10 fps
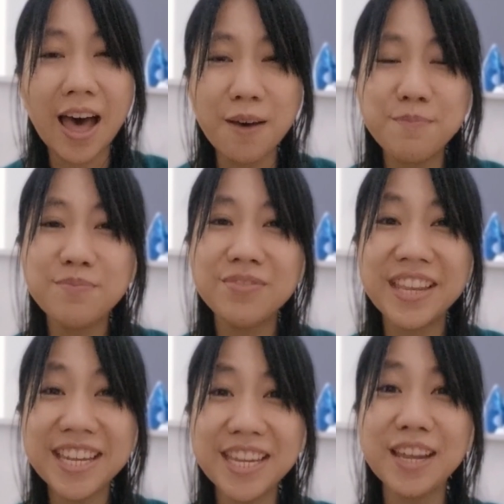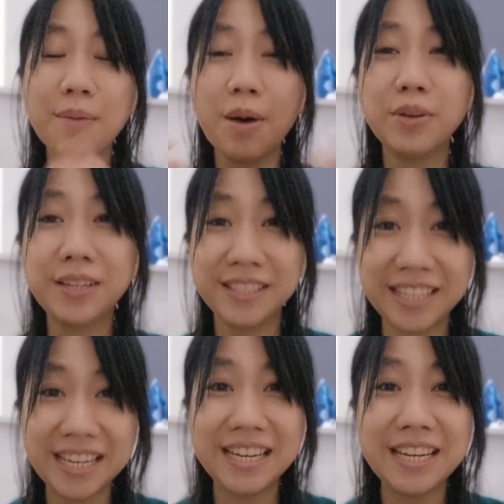I'm thinking about the
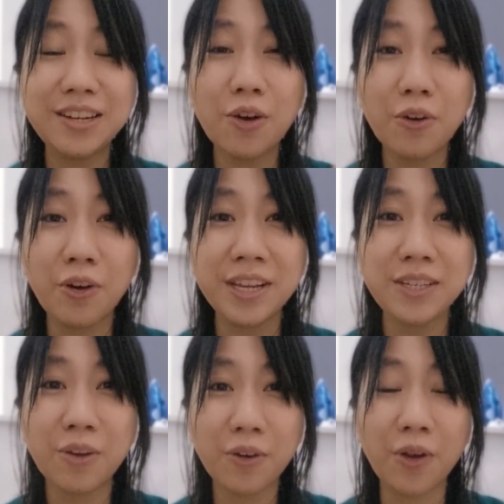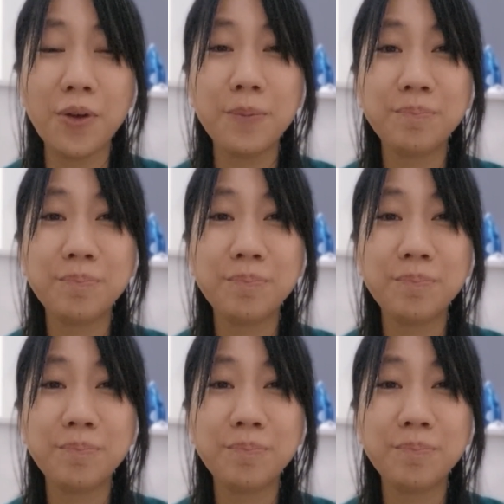scene in Dorohedoro.